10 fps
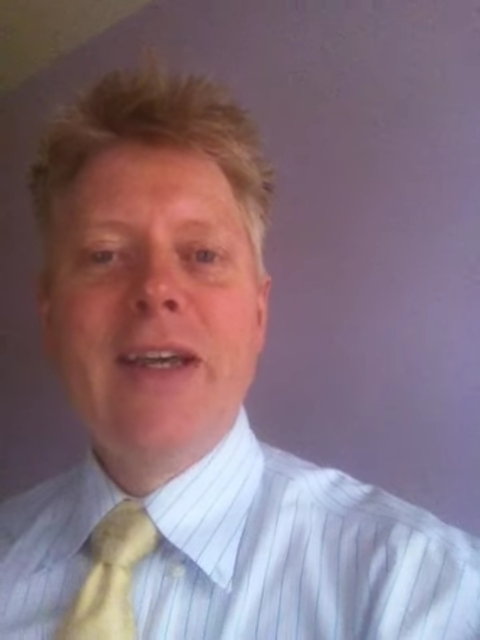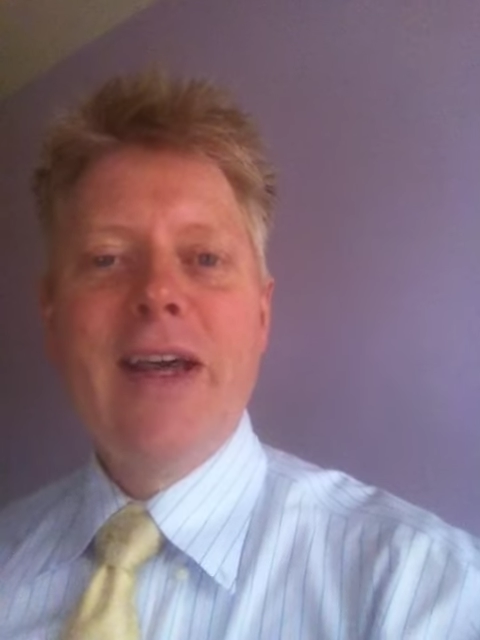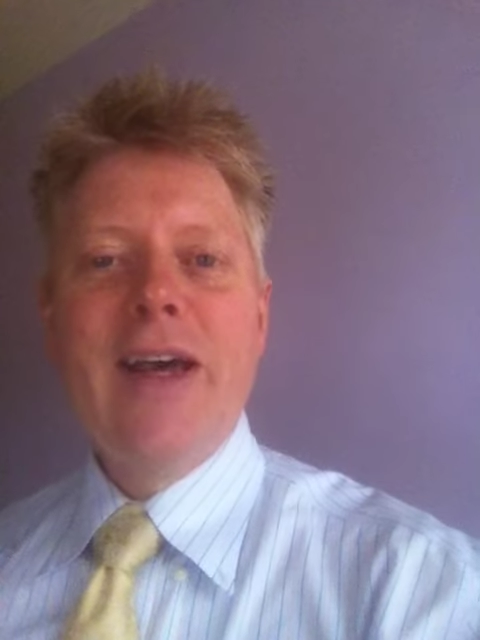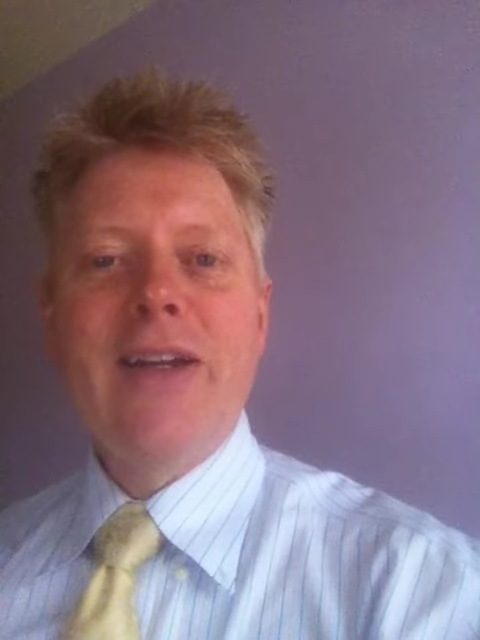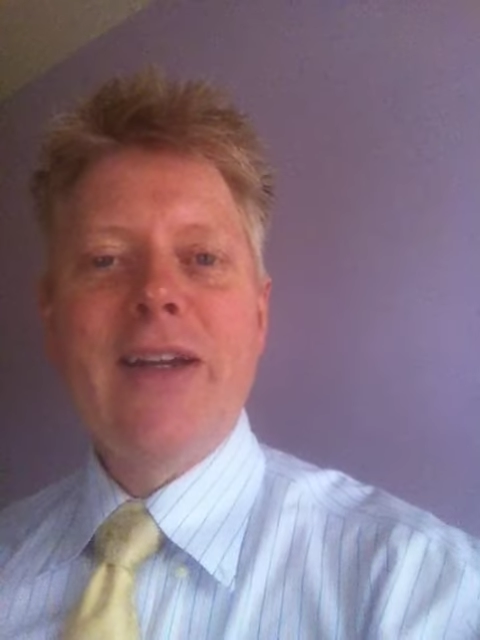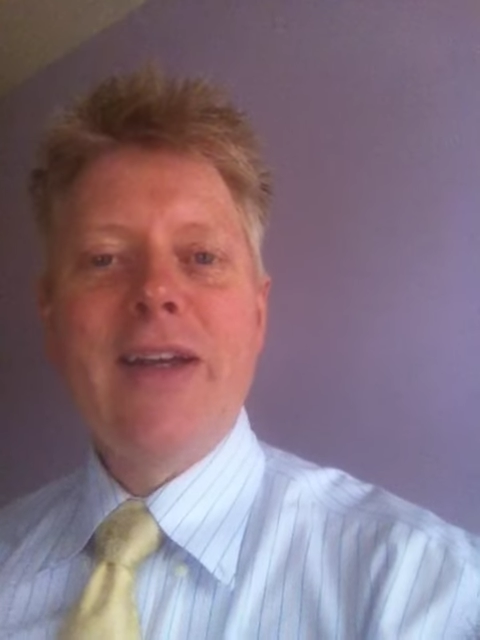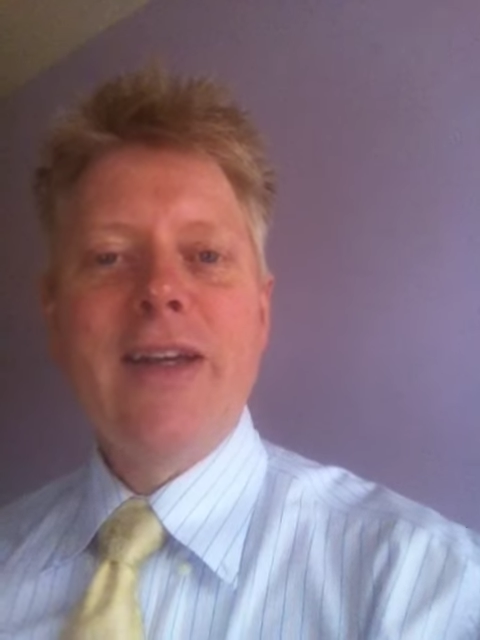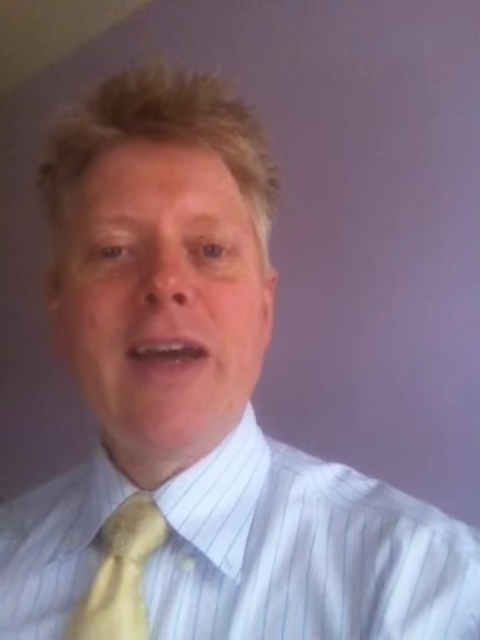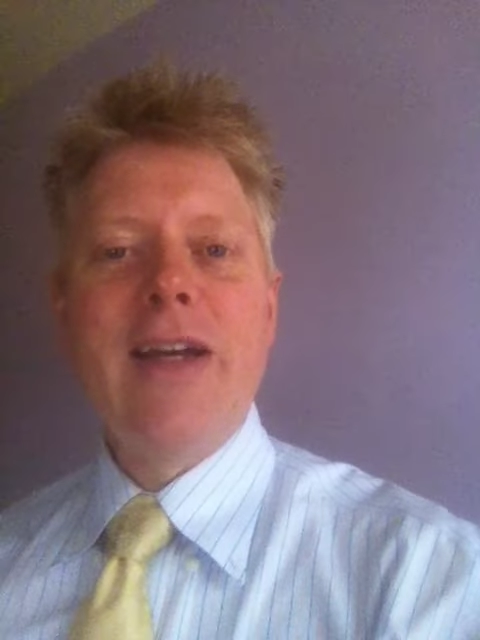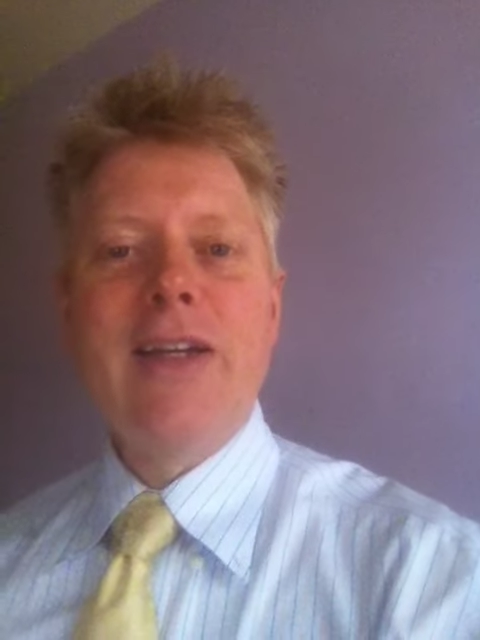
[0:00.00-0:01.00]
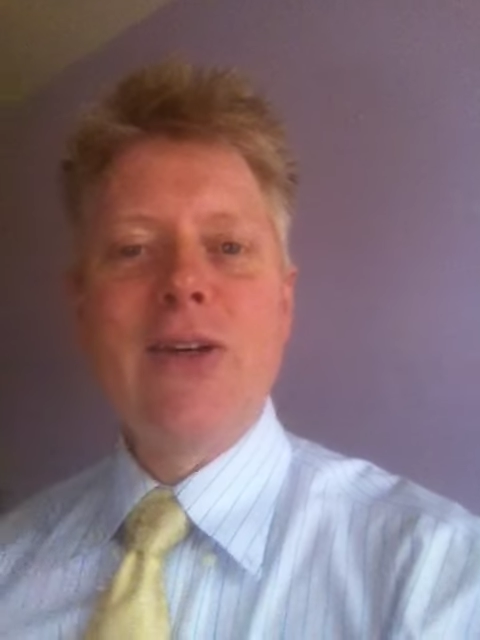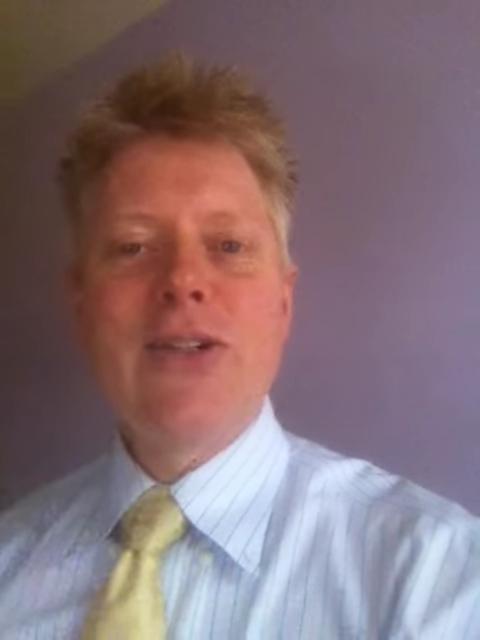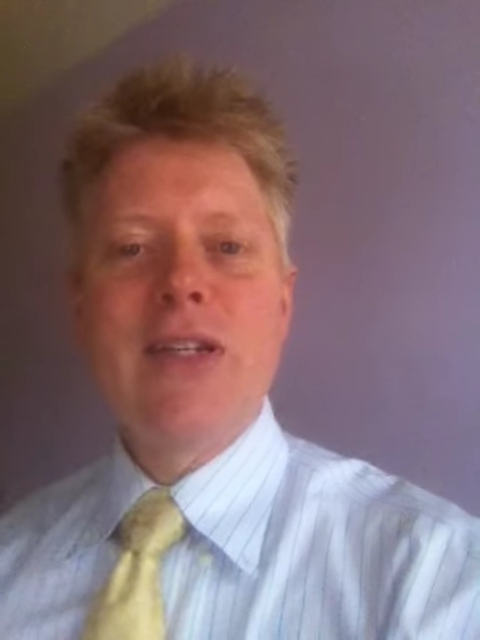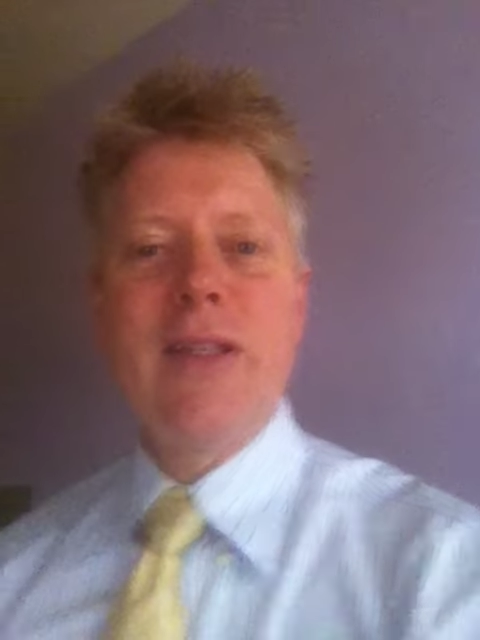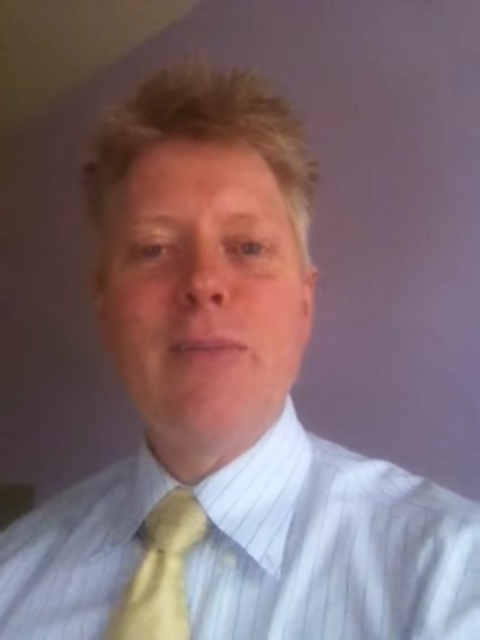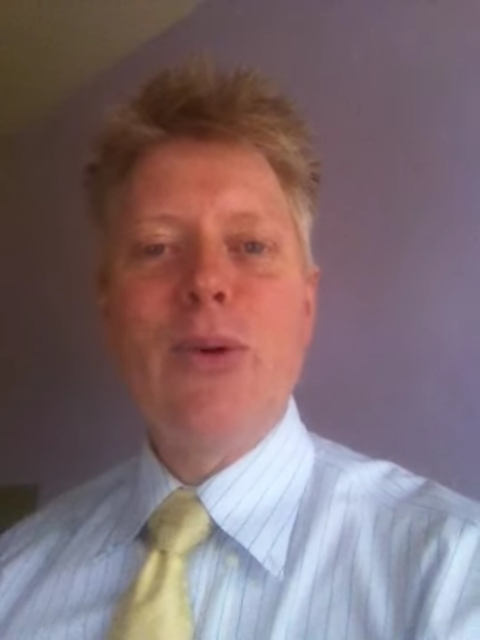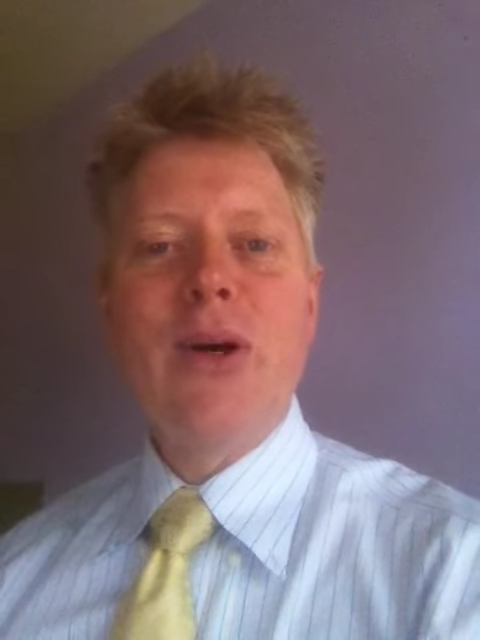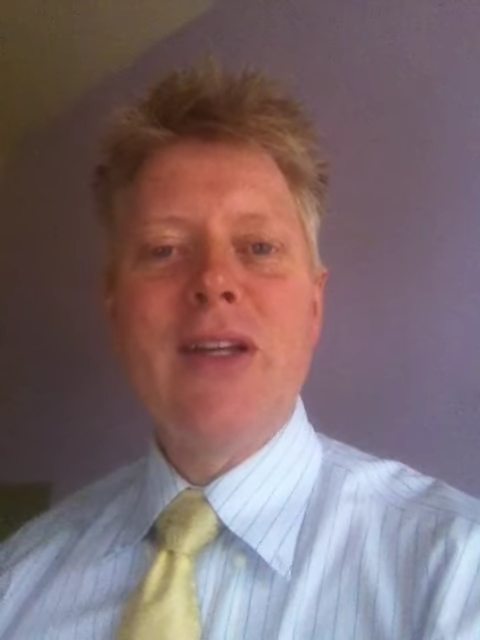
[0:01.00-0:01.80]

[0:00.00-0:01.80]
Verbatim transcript: And Gandhi looks at the boy